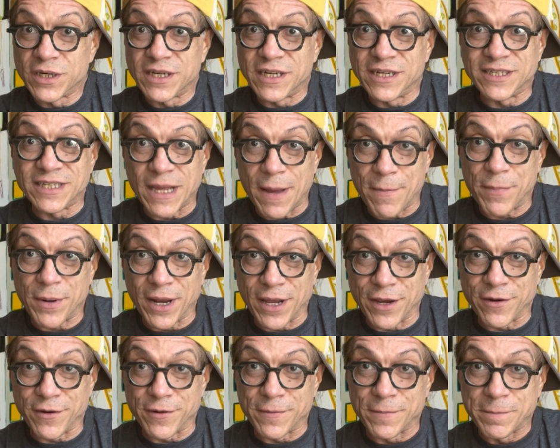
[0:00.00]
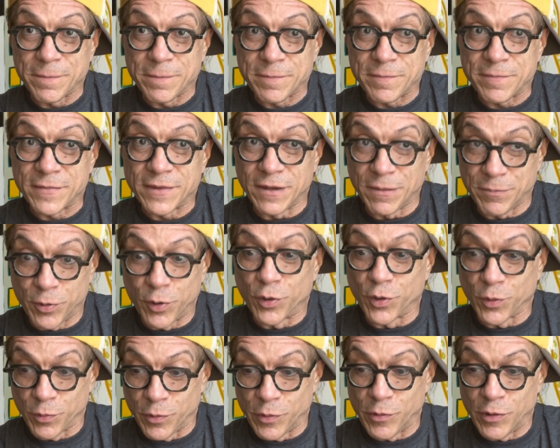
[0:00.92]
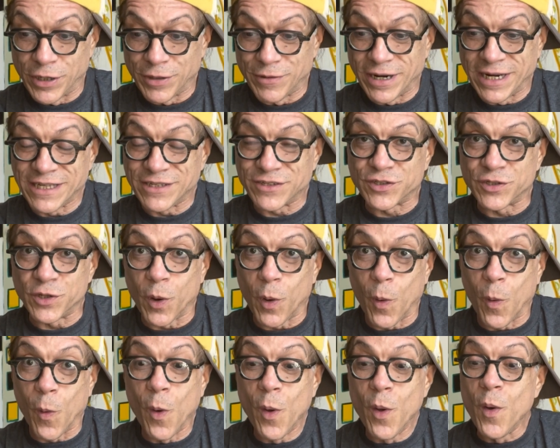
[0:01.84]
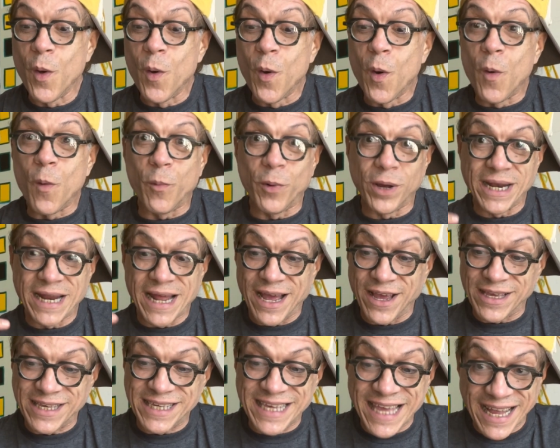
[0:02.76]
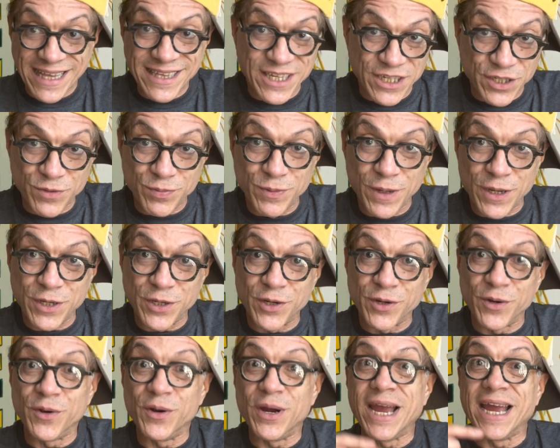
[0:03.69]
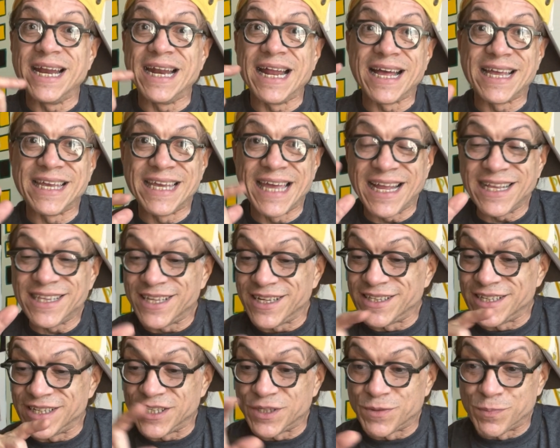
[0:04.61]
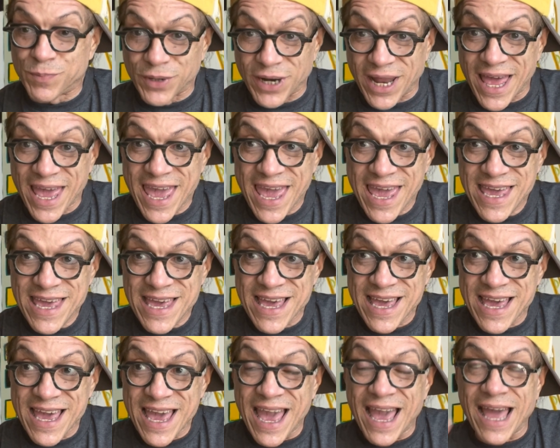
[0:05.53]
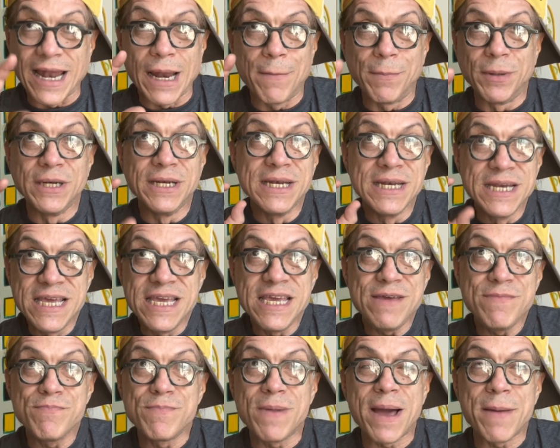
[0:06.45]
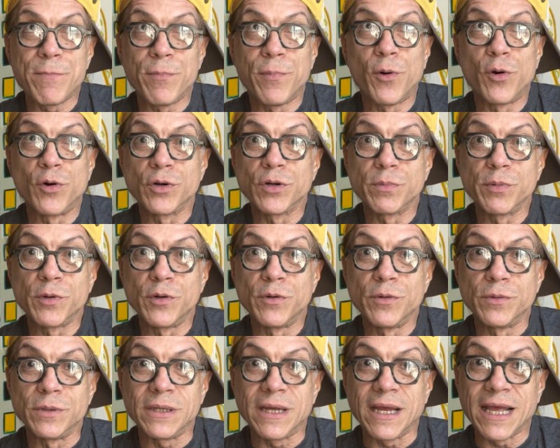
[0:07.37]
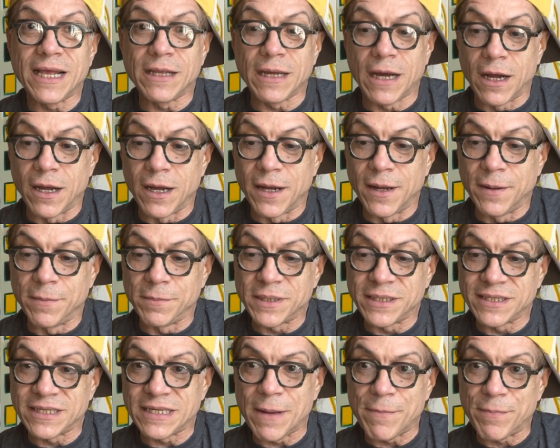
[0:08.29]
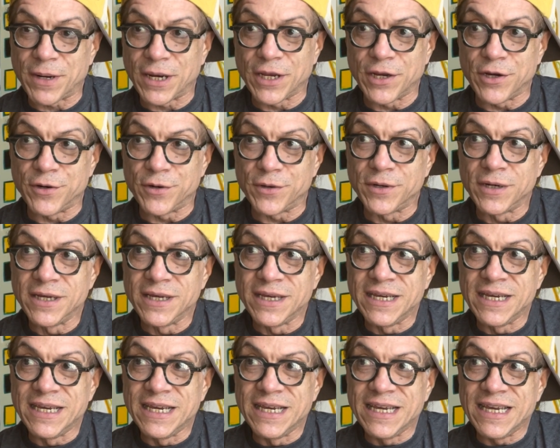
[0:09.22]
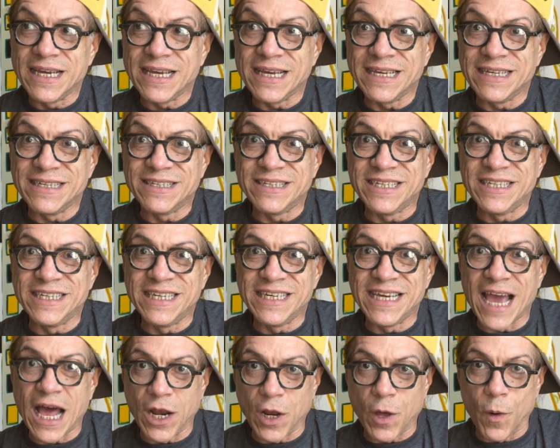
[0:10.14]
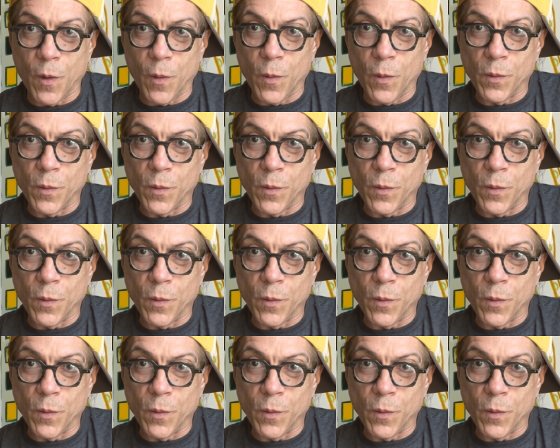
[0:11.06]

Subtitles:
cassette player, the portable one, right? So when I get this figure and I get the display, and I believe my portable cassette player is yellow.